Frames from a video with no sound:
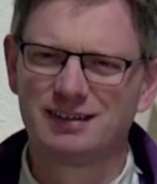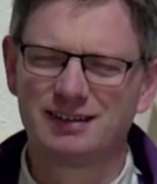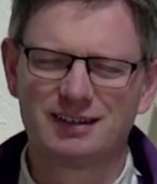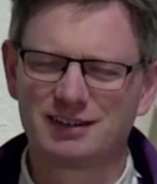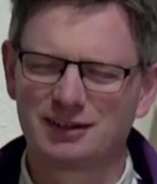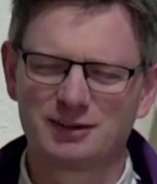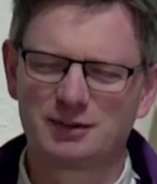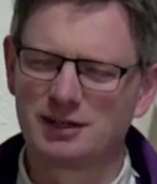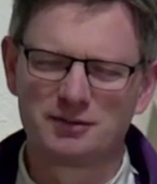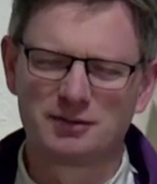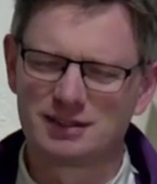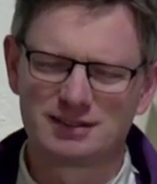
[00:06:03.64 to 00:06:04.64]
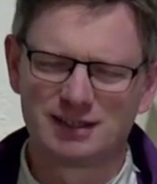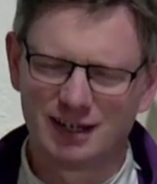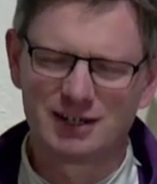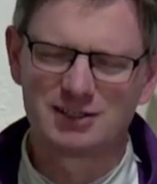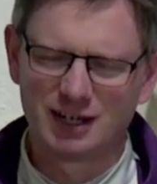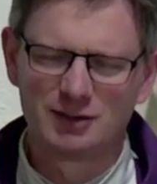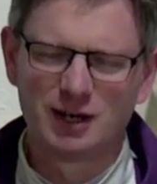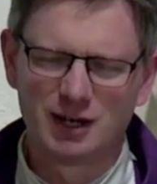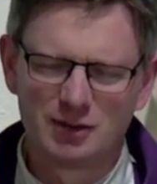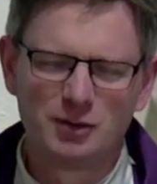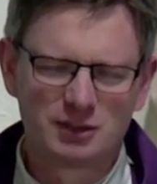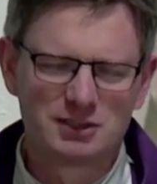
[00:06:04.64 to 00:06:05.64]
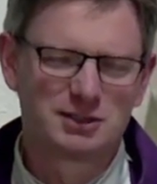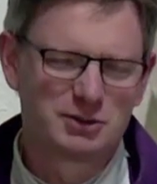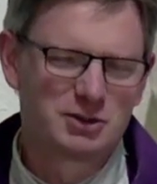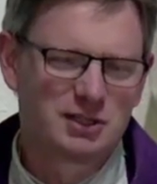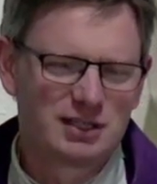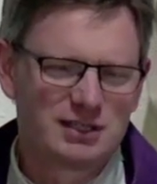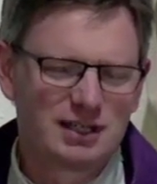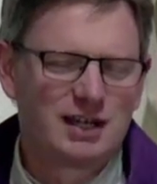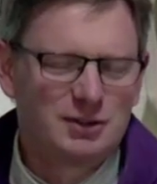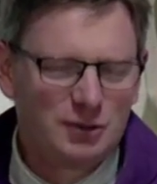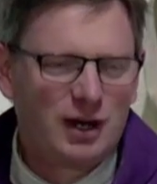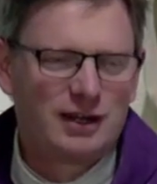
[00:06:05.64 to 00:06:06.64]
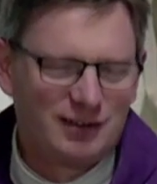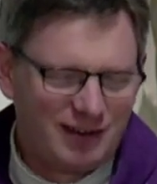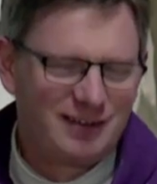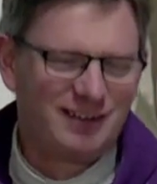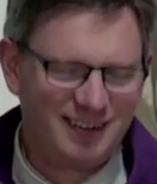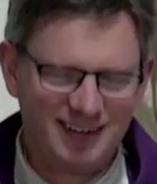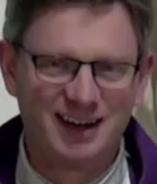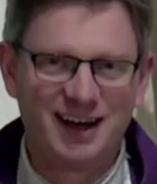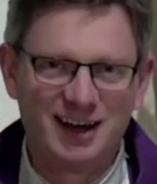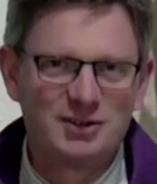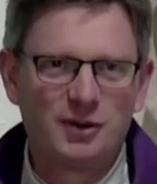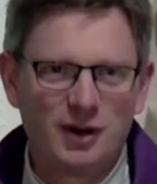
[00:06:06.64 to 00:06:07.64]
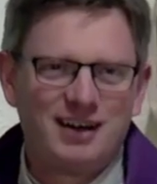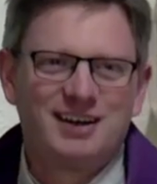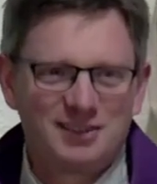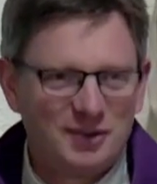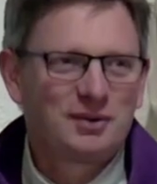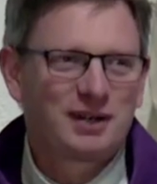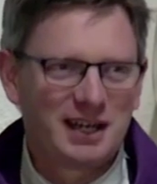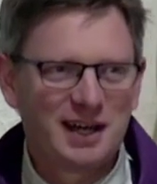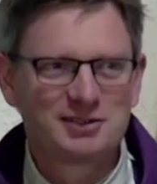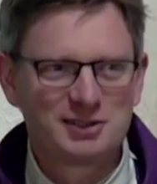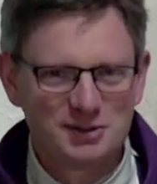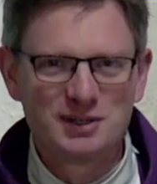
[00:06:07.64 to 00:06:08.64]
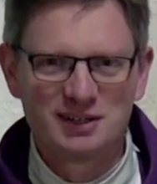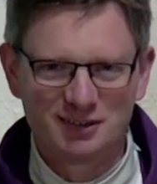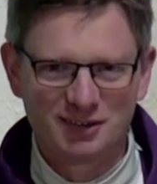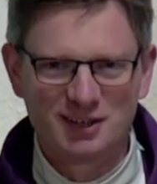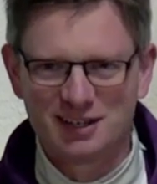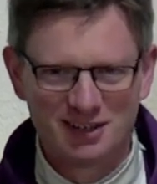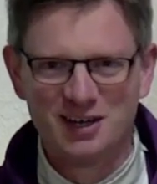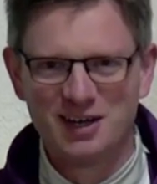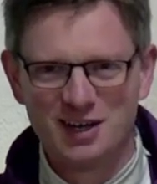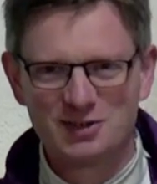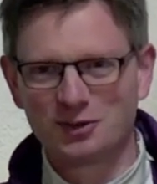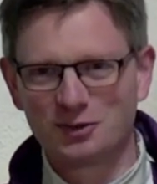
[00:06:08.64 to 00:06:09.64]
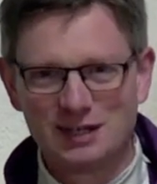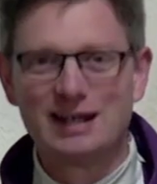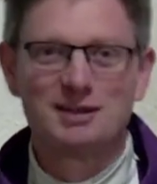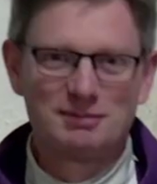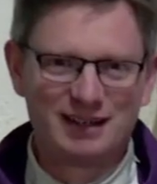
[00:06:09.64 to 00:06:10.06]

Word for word: Like, I don't need advice. I actually, I know, I know what the solution is. I know, I, I, I know, I know what I have to do here. Okay, don't go telling me